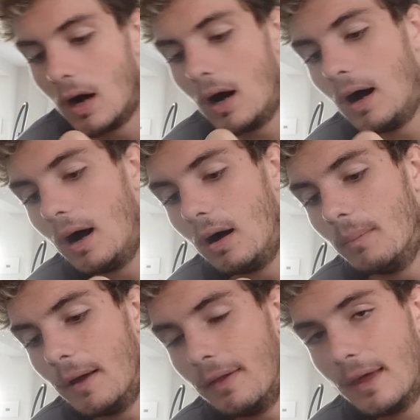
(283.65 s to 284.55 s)

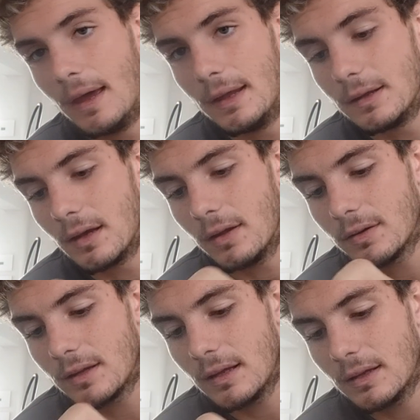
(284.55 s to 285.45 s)
And then the other
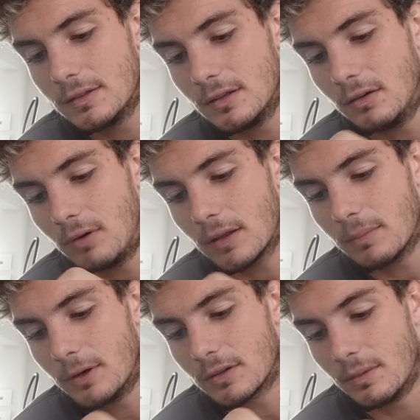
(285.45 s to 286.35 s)
thing is you don't want
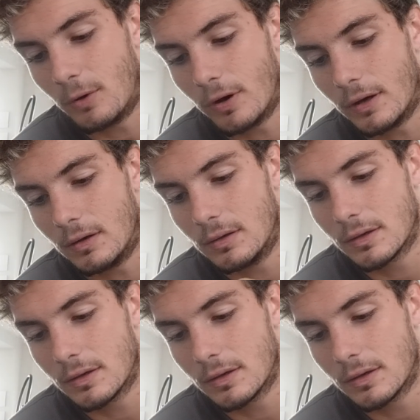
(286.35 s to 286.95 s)
the milk to boil,